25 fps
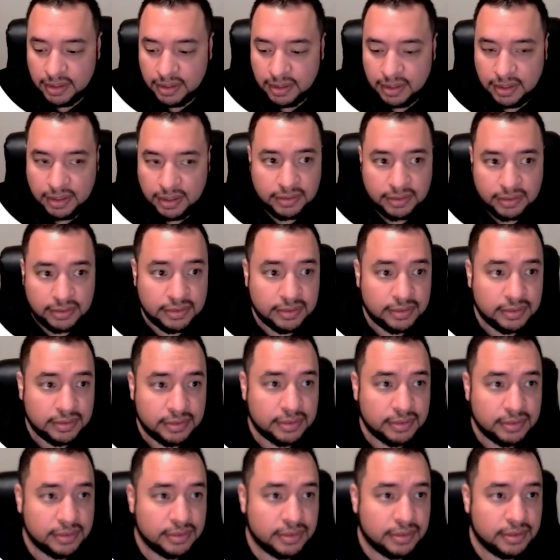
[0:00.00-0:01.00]
And
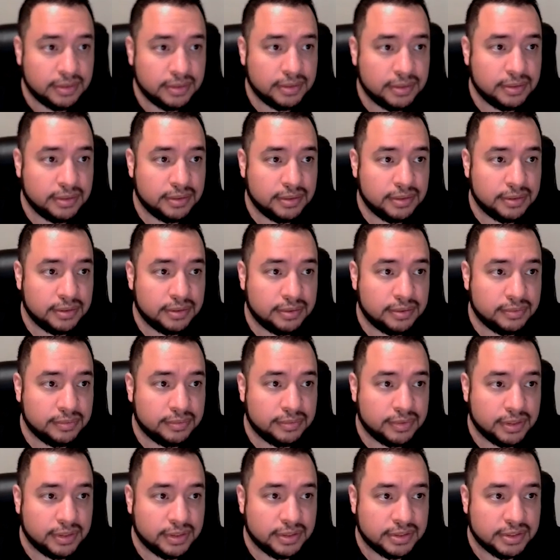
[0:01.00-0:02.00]

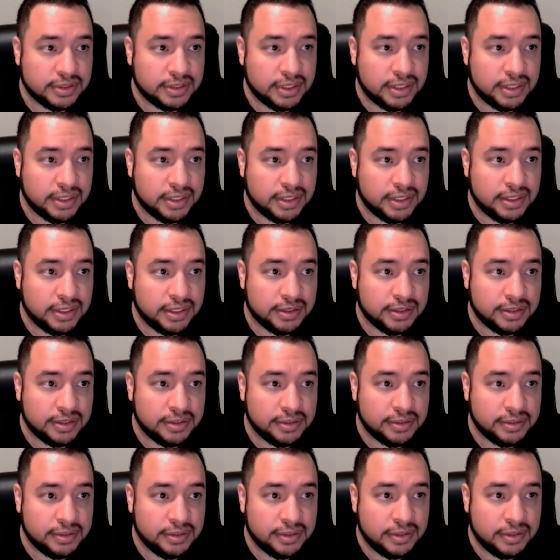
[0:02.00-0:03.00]
we're going to say here,